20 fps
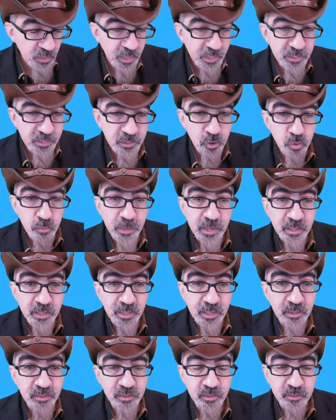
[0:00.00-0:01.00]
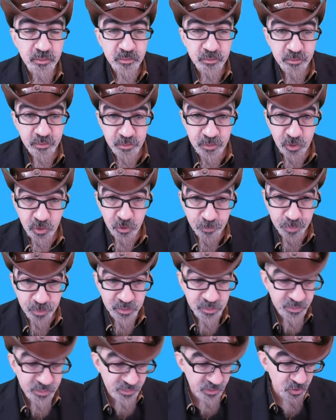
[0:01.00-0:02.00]
I do mail out little
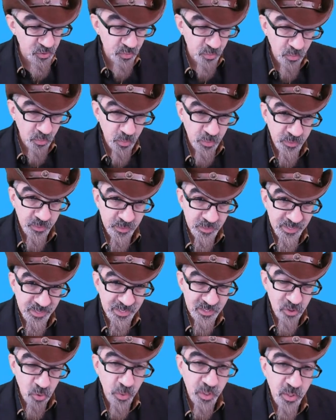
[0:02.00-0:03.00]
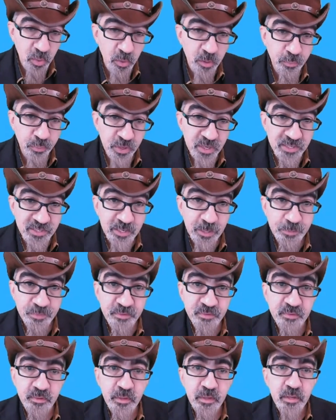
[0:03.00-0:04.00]
booklets with the 21
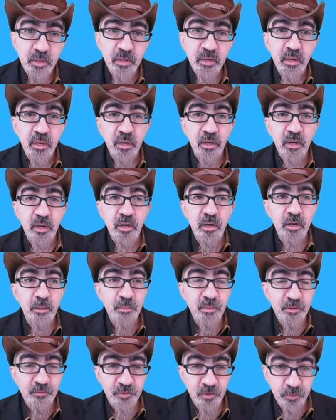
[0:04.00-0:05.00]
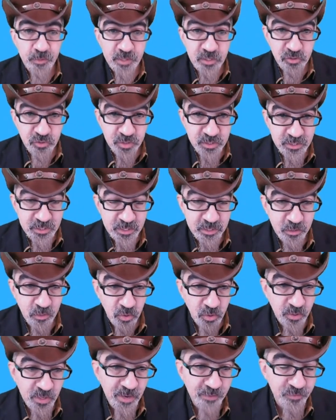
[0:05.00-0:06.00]
precepts. If you're interested,
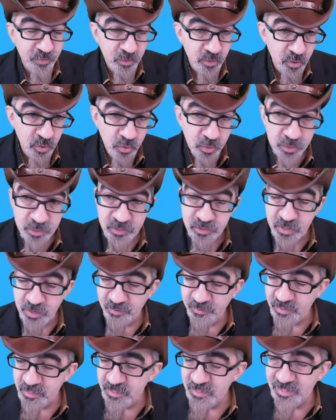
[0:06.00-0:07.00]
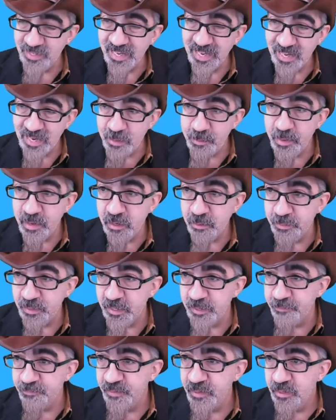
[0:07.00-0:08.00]
all you have to do is you have to just email me.